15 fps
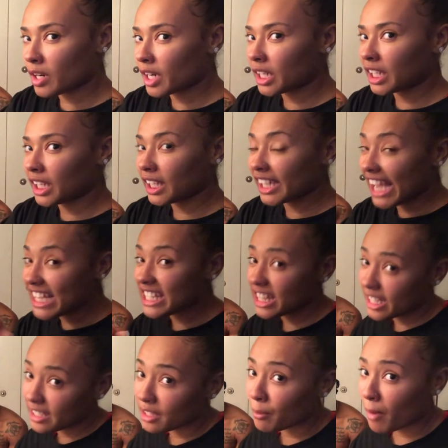right, he has
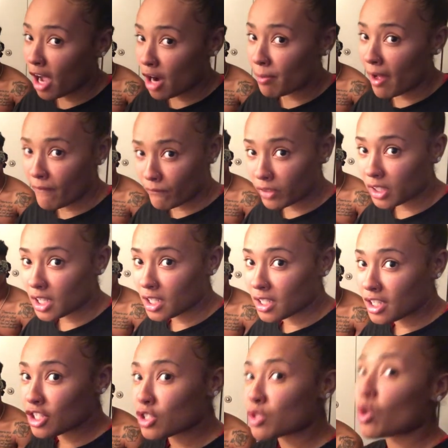to lick the bottom of my foot.
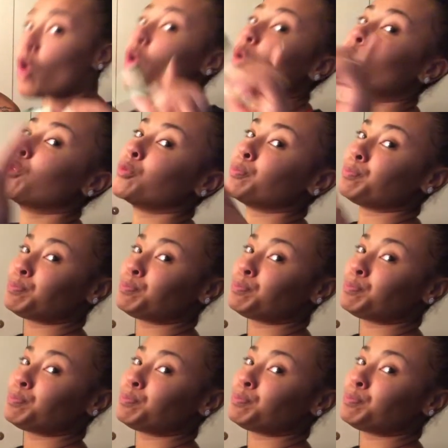So